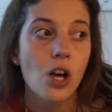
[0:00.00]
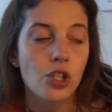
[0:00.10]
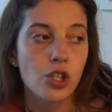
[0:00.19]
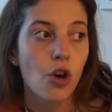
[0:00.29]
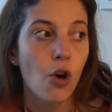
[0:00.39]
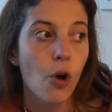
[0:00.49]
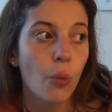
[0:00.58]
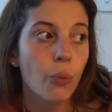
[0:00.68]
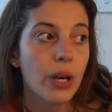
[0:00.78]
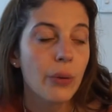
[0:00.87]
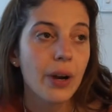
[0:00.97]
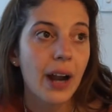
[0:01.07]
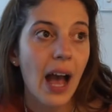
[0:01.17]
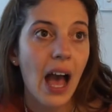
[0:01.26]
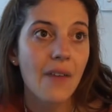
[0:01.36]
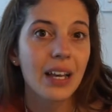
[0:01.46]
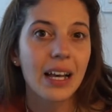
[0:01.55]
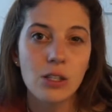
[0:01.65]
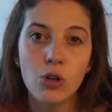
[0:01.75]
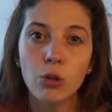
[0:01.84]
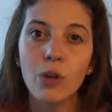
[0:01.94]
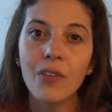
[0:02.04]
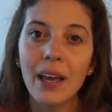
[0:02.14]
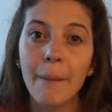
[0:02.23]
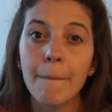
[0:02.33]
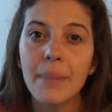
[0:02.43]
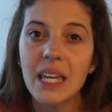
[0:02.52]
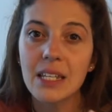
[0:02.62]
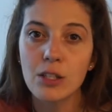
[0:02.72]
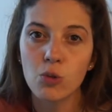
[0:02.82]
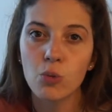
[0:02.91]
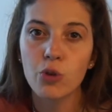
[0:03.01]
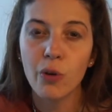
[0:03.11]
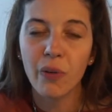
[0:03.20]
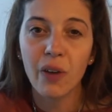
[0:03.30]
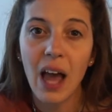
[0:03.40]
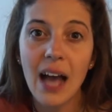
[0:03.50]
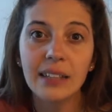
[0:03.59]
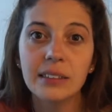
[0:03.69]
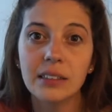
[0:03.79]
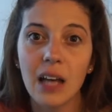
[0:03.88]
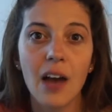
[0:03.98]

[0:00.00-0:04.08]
So we were having a sort of like a mini studio flat.